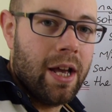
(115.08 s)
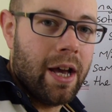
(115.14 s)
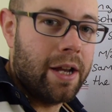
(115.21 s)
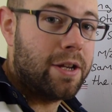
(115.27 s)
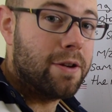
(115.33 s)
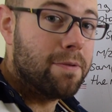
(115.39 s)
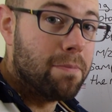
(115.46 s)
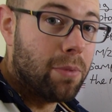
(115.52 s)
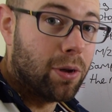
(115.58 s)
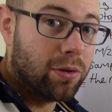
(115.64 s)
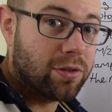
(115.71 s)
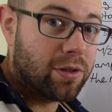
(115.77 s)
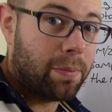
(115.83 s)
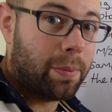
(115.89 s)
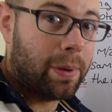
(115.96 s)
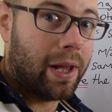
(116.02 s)
and you
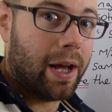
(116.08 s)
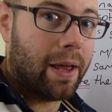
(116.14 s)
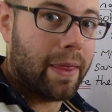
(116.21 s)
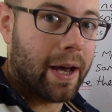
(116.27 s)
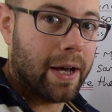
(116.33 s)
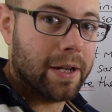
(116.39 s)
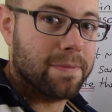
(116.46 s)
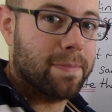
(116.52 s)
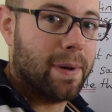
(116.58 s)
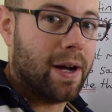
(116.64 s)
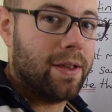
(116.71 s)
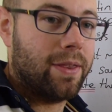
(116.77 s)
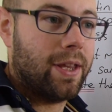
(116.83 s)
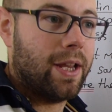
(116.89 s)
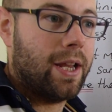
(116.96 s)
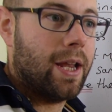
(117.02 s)
multiply that by
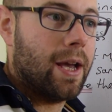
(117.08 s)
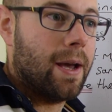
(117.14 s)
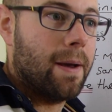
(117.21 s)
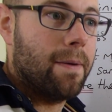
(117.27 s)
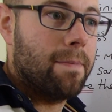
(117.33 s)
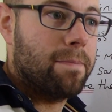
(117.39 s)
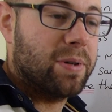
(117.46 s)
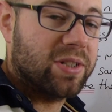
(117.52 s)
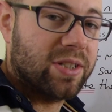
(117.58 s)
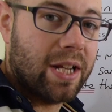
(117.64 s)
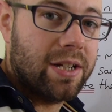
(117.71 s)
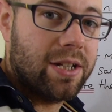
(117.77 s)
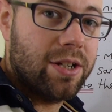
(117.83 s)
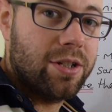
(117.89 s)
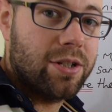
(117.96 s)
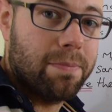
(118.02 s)
the
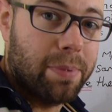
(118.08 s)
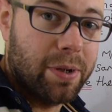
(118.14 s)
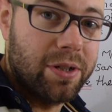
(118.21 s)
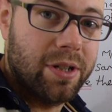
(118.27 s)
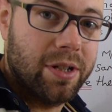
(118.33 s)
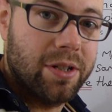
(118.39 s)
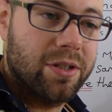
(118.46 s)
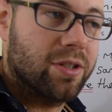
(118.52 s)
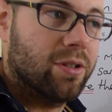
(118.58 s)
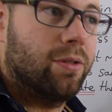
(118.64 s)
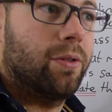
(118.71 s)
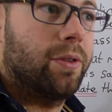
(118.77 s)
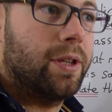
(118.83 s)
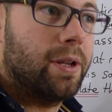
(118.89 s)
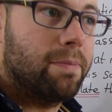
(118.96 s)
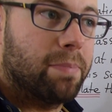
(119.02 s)
percentage abundance,
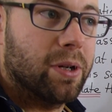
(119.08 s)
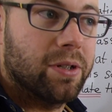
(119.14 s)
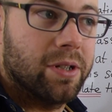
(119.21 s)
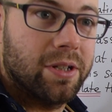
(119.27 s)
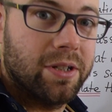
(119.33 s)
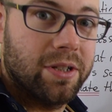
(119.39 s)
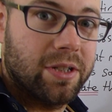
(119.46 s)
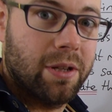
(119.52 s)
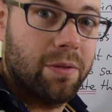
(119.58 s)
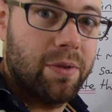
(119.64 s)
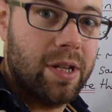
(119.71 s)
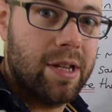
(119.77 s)
or the abundance that we're